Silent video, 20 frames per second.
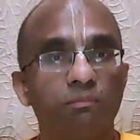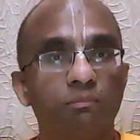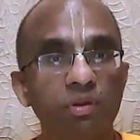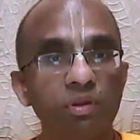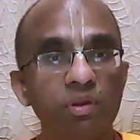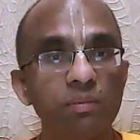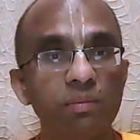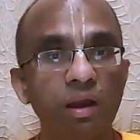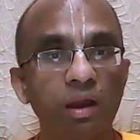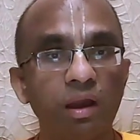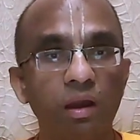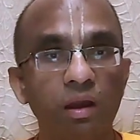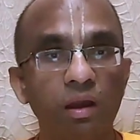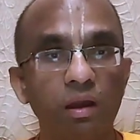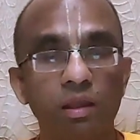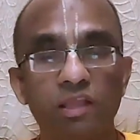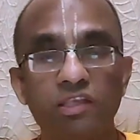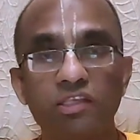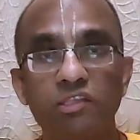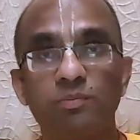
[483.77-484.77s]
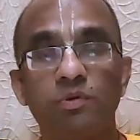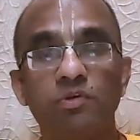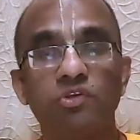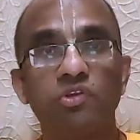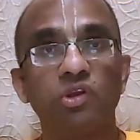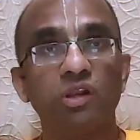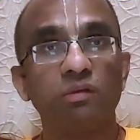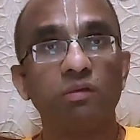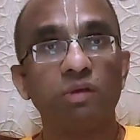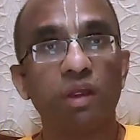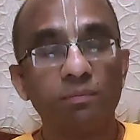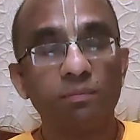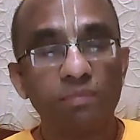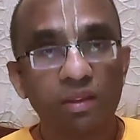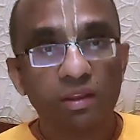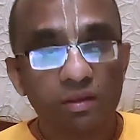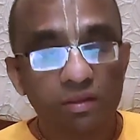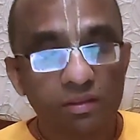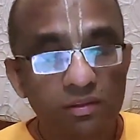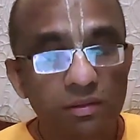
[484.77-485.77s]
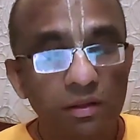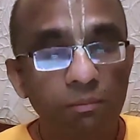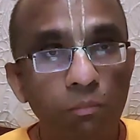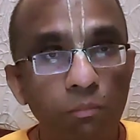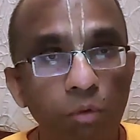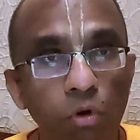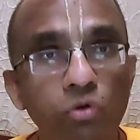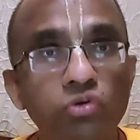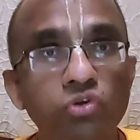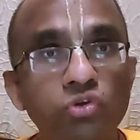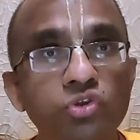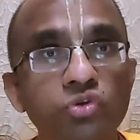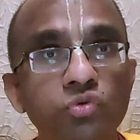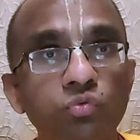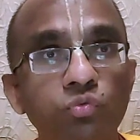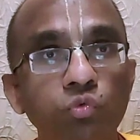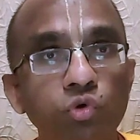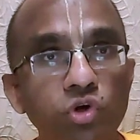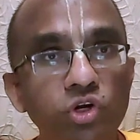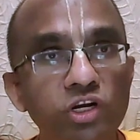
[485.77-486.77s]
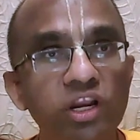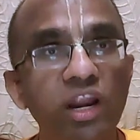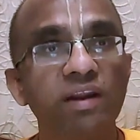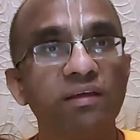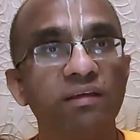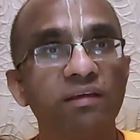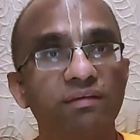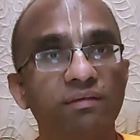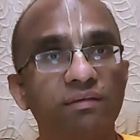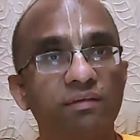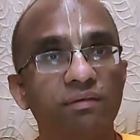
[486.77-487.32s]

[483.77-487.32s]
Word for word: Bhima, especially, had been the most wounded